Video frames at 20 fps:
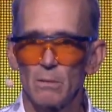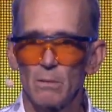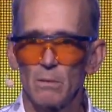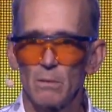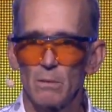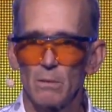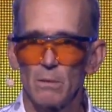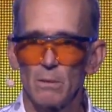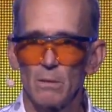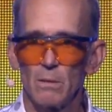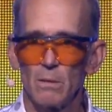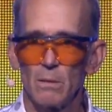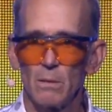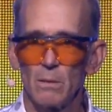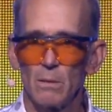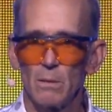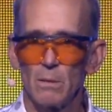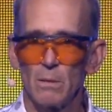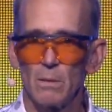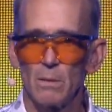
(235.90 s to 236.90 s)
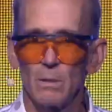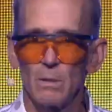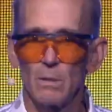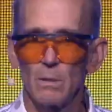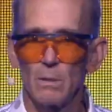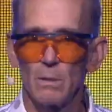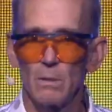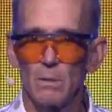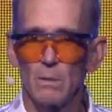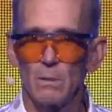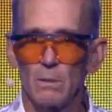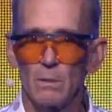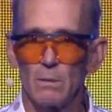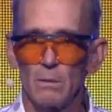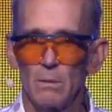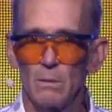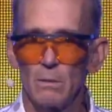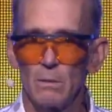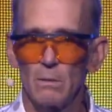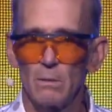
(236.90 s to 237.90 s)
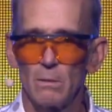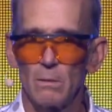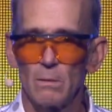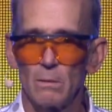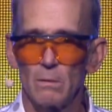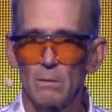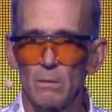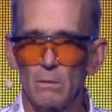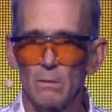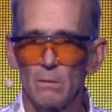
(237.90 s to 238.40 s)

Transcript: (silence)